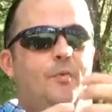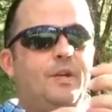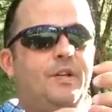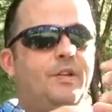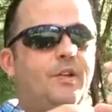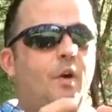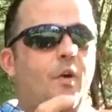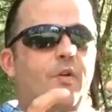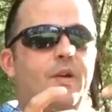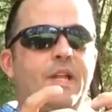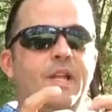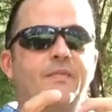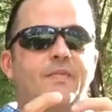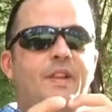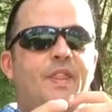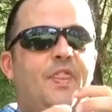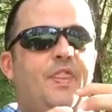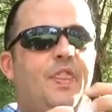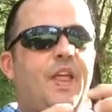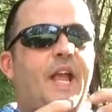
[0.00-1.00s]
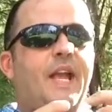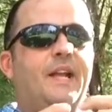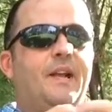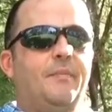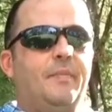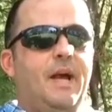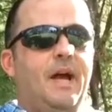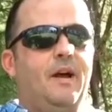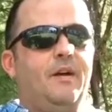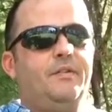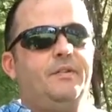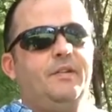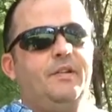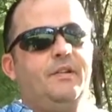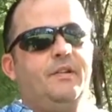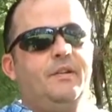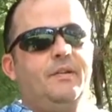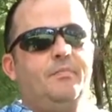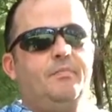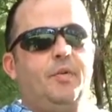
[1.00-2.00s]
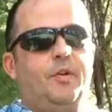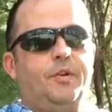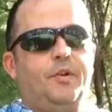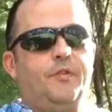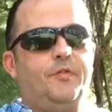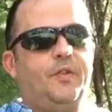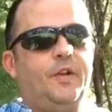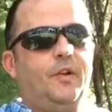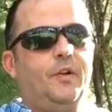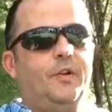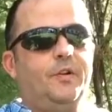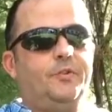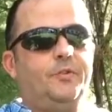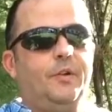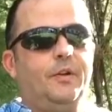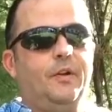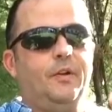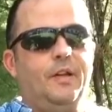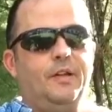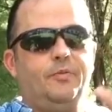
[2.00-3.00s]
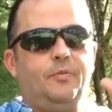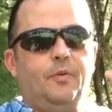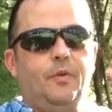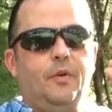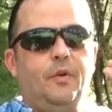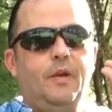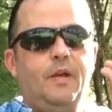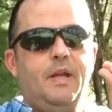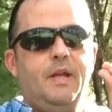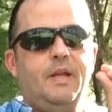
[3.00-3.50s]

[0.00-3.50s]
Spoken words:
we don't even think about putting our finger on the trigger unless we're